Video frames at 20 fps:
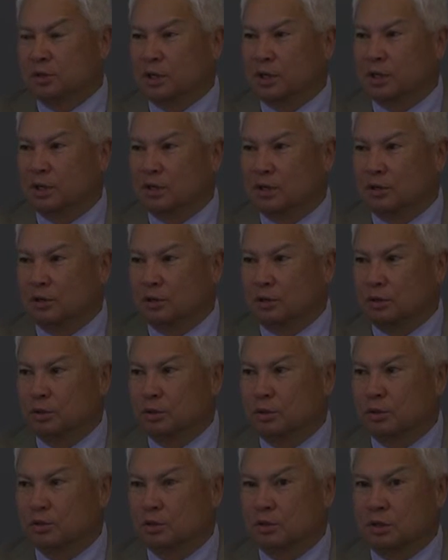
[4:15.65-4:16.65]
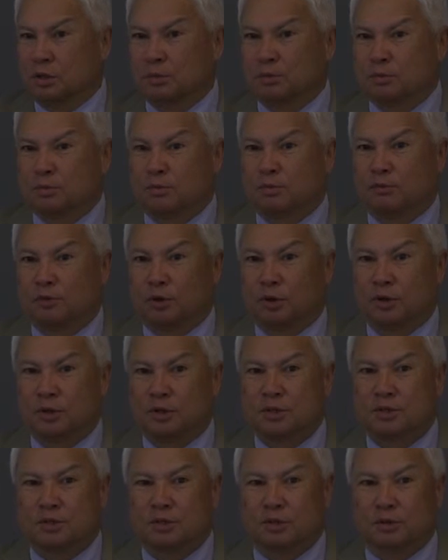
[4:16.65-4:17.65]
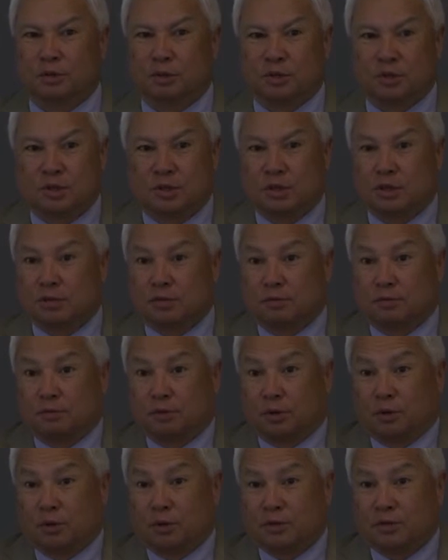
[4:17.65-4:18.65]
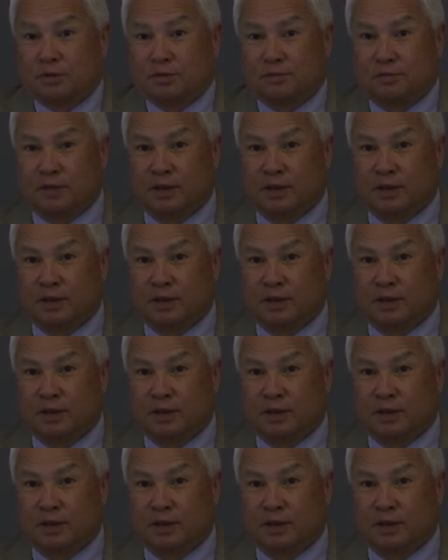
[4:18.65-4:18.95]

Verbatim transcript: drink and use comes from forests. It originates from forests.